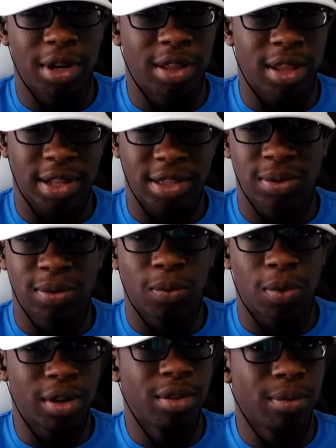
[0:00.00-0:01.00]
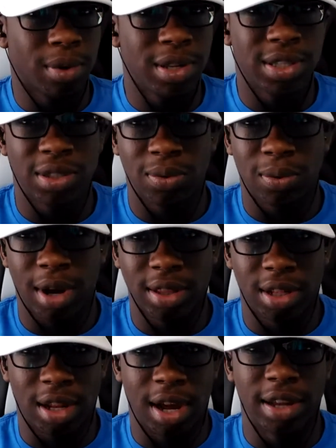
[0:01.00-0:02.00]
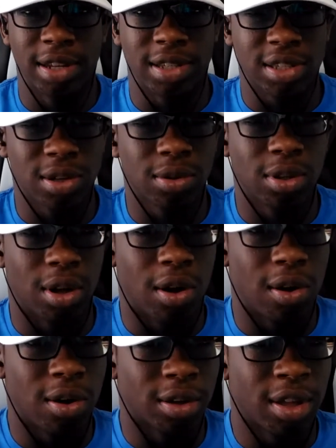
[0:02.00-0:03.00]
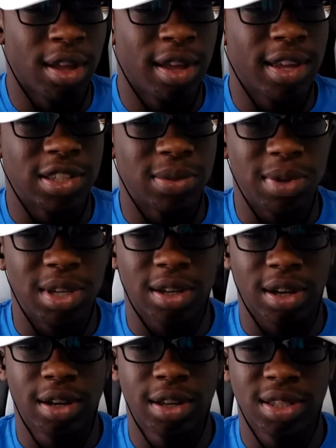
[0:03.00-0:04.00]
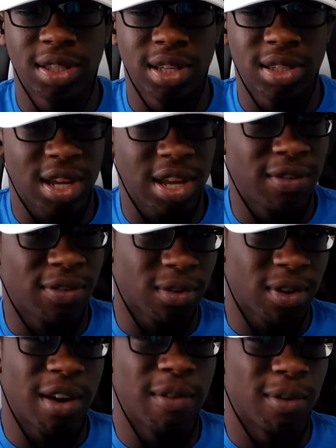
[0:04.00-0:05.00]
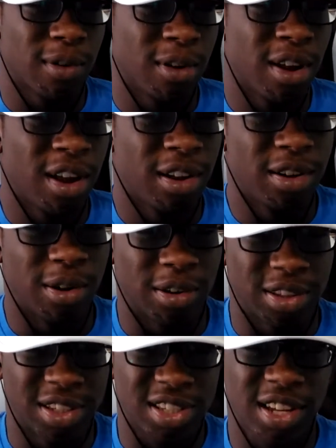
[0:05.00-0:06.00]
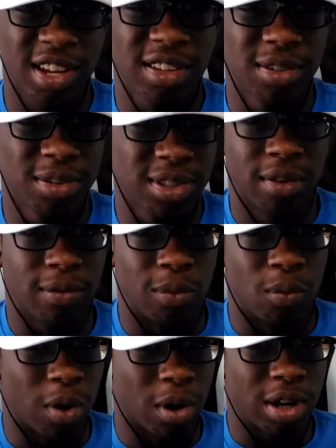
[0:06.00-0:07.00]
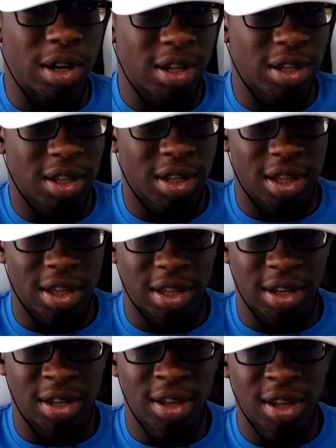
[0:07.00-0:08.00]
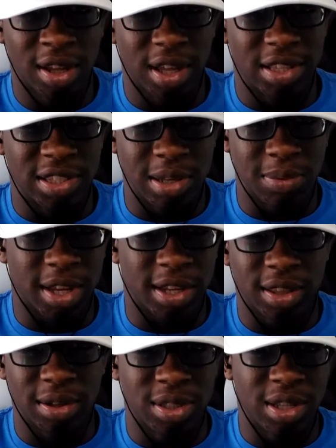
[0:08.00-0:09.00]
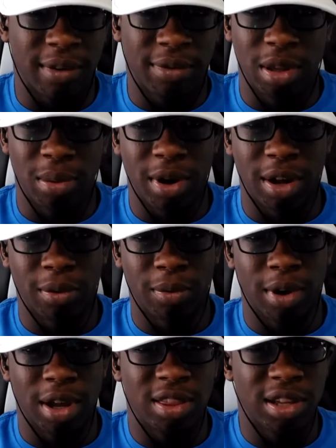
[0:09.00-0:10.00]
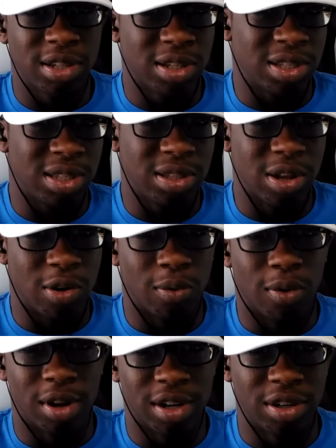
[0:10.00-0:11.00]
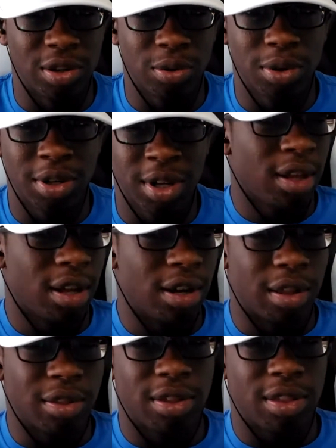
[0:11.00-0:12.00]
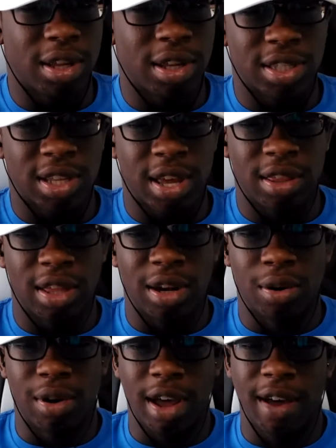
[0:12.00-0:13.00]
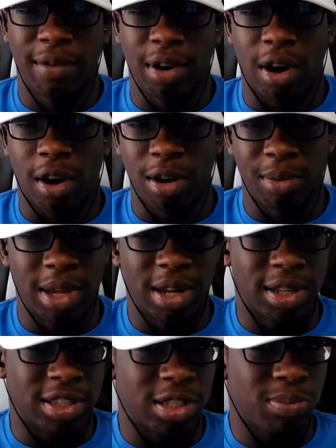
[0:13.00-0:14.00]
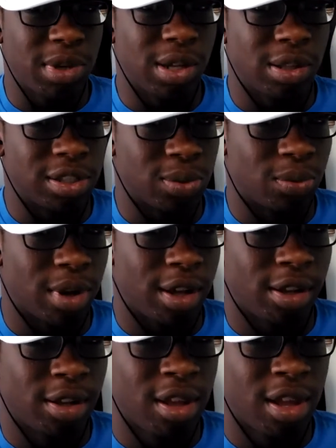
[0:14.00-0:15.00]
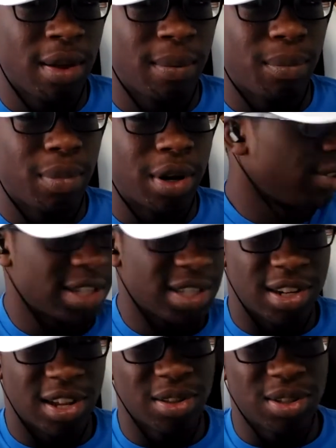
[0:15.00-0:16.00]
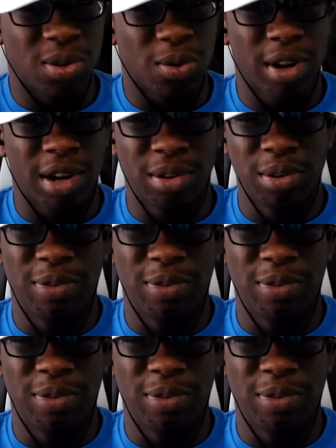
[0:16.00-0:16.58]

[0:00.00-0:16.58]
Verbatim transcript: And that's one of the reasons why the line is so long is because they take forever during the cycles from working it and it seems like there's definitely a better way they just don't want to do it another thing is that they don't have an automated spiel as well but that's another story I'll do